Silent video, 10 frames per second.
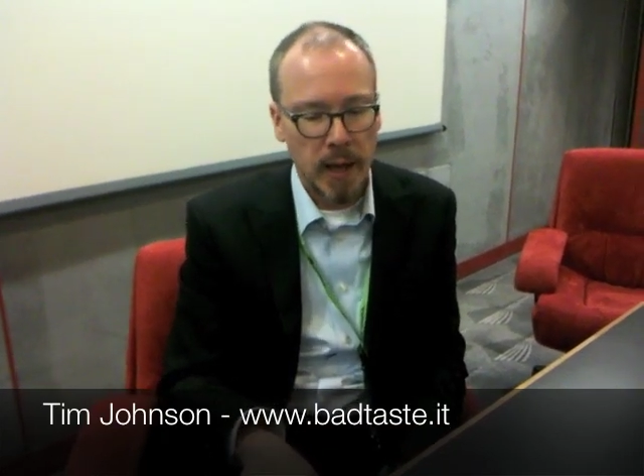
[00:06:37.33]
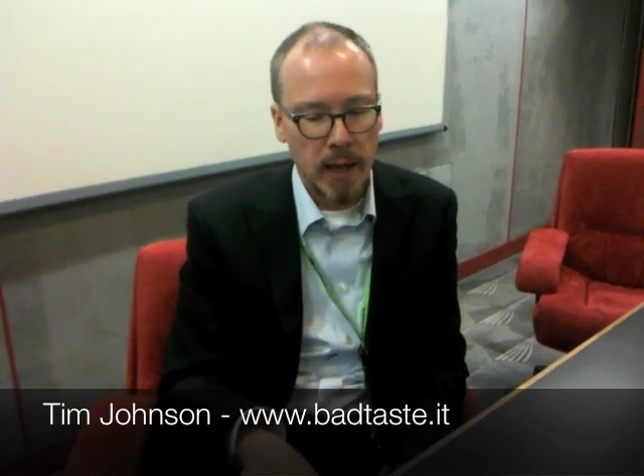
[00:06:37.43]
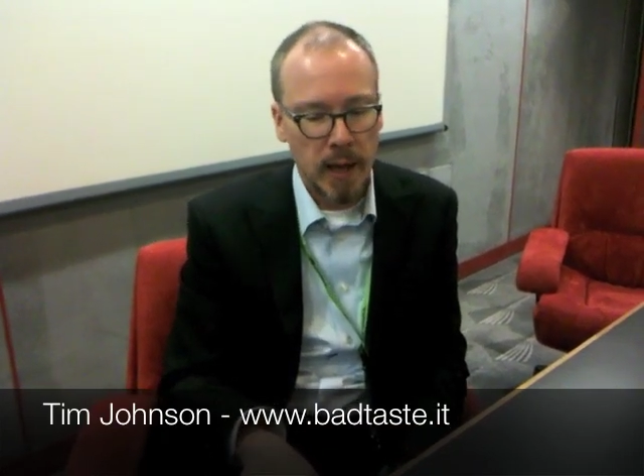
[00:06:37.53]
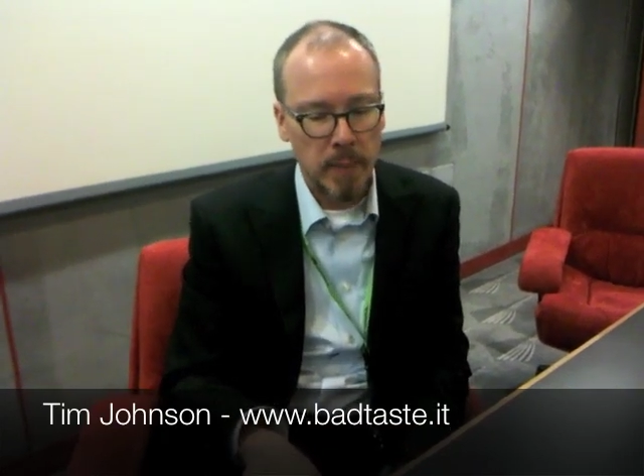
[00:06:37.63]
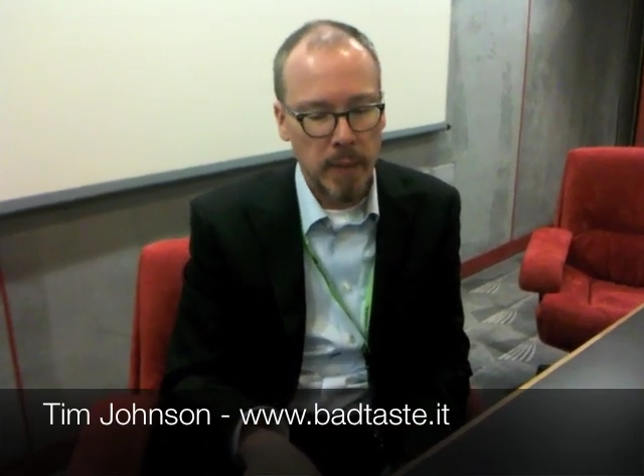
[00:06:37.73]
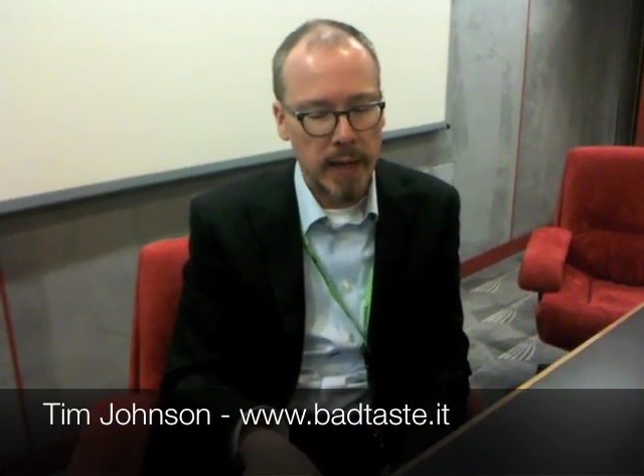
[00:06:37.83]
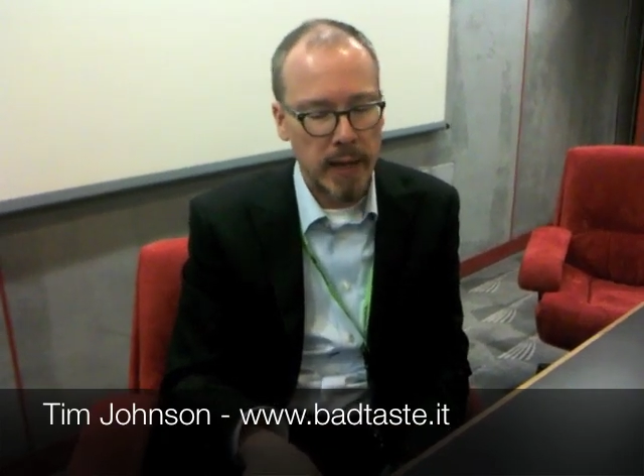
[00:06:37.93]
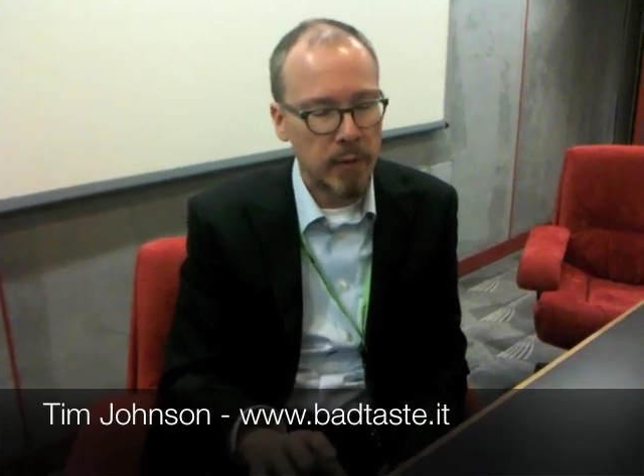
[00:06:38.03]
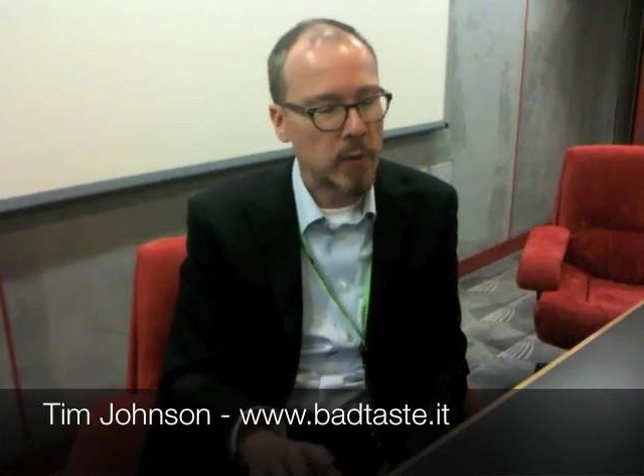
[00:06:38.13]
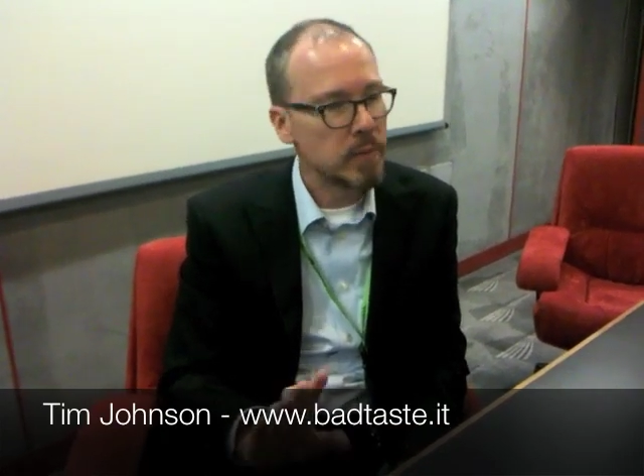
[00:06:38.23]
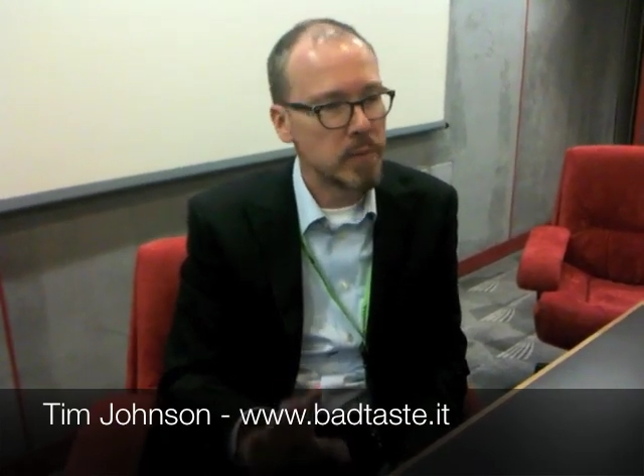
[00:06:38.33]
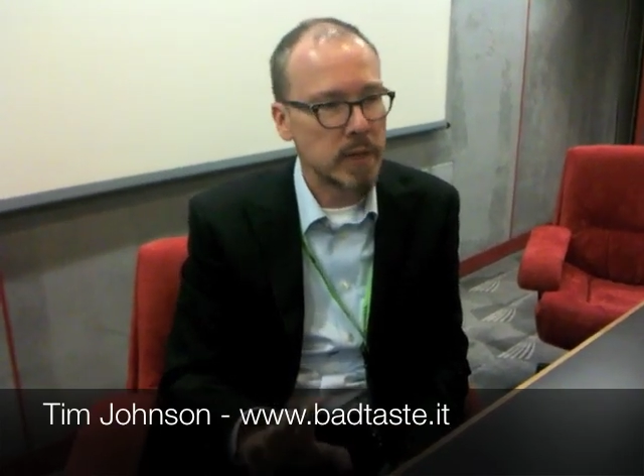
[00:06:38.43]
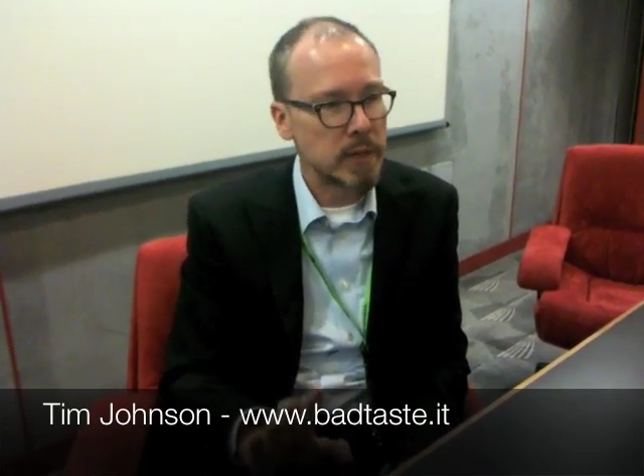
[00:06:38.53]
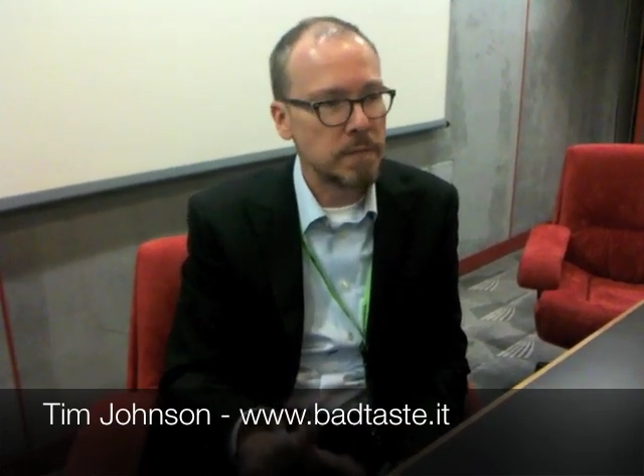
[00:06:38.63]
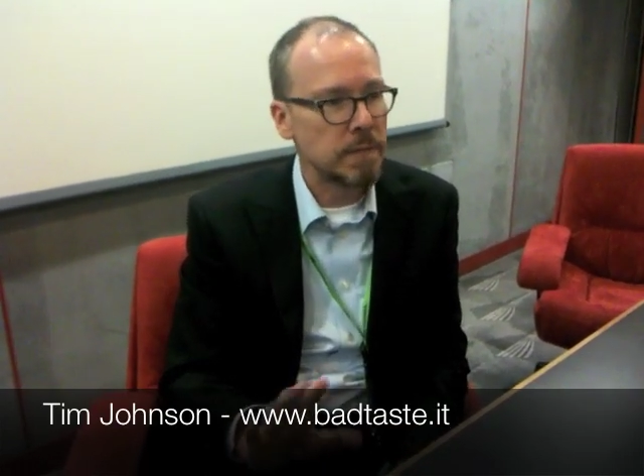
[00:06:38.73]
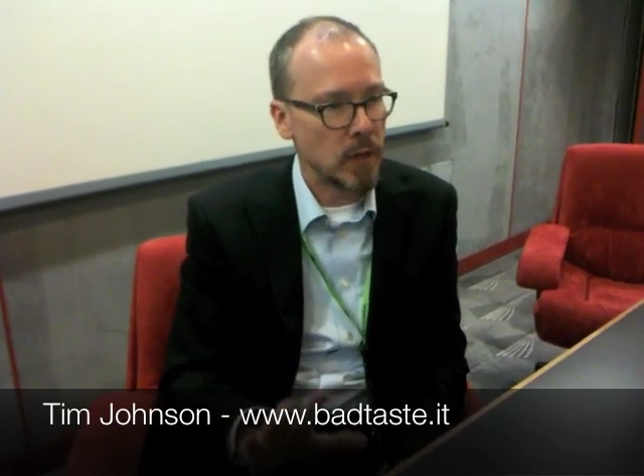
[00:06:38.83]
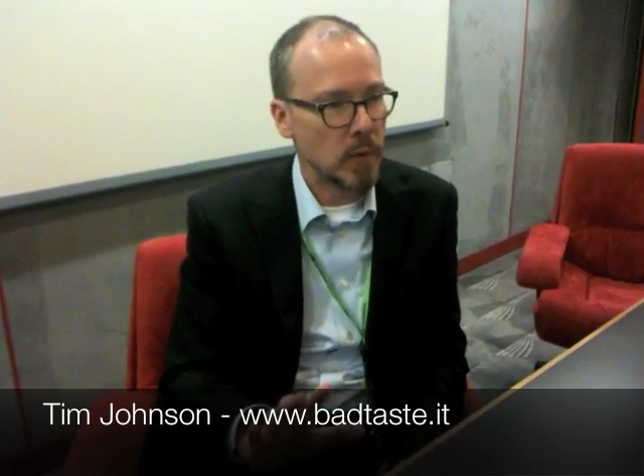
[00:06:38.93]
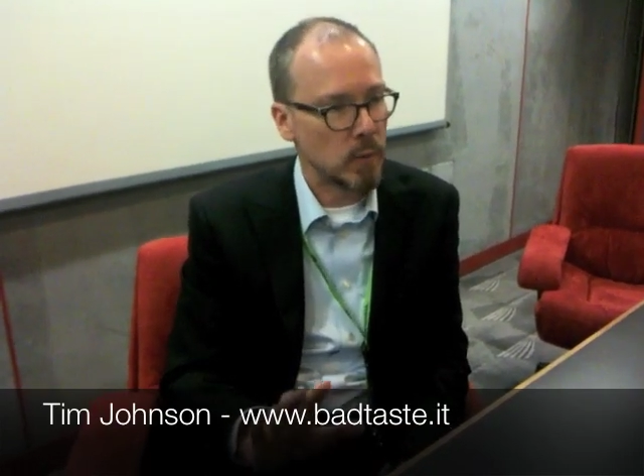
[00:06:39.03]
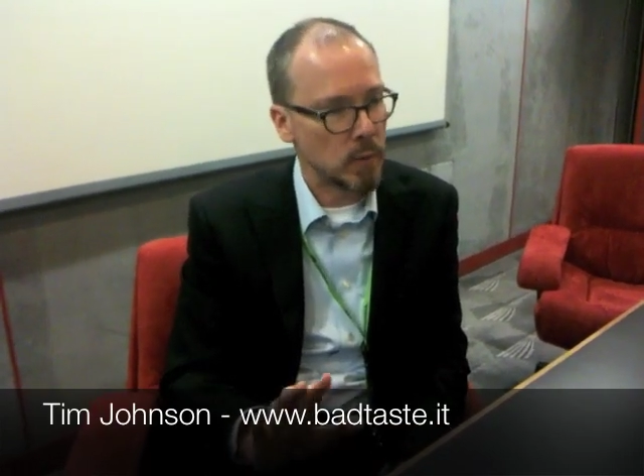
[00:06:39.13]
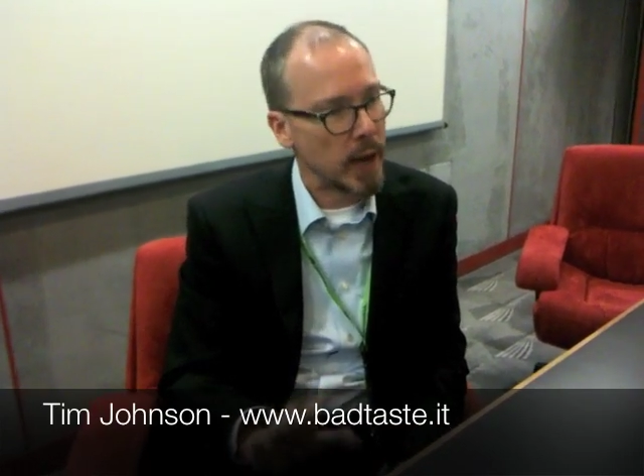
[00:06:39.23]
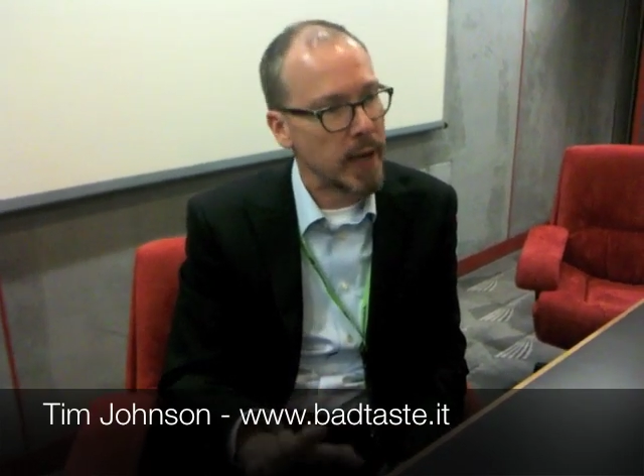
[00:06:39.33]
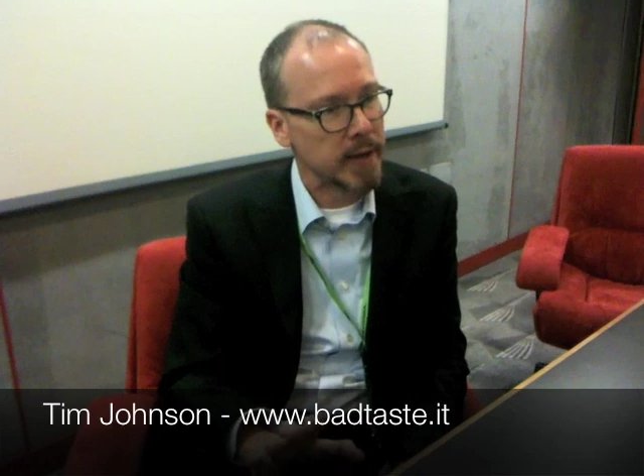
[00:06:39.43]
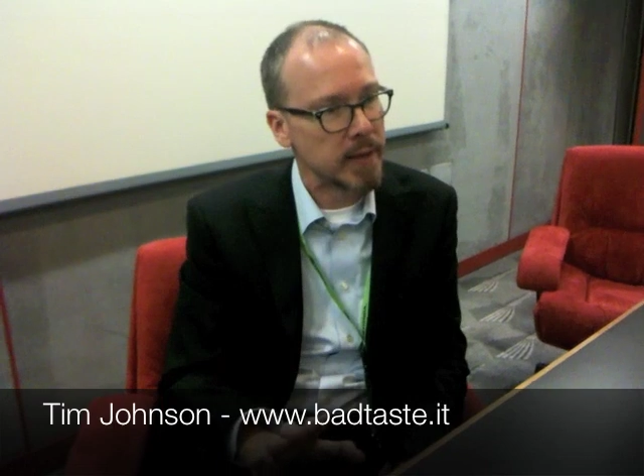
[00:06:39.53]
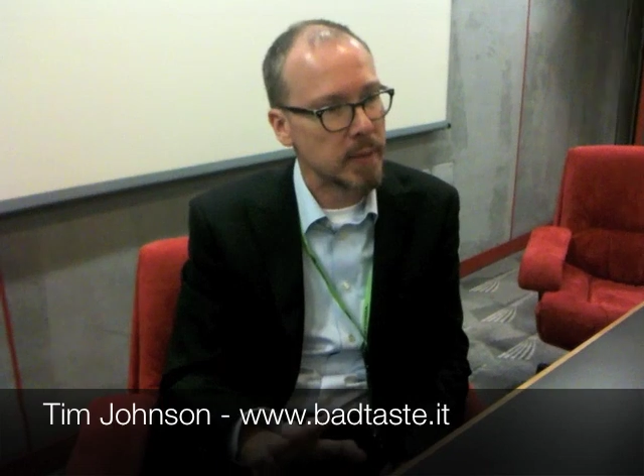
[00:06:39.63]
And everyone, it just felt right.